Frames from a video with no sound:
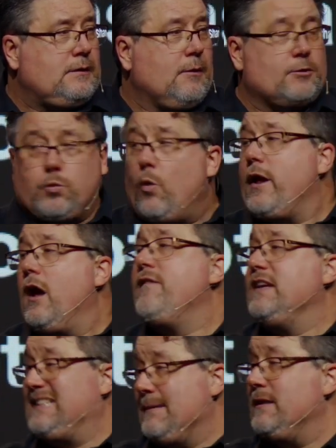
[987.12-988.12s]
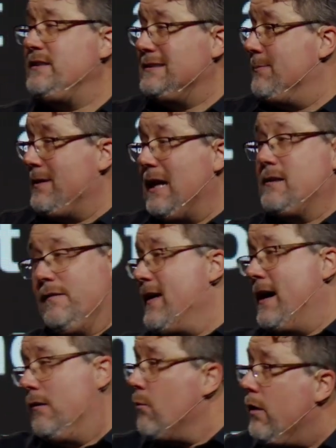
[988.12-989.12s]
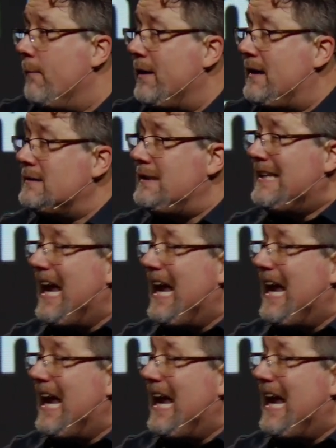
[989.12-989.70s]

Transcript: It was one of his images, but not the final one, because he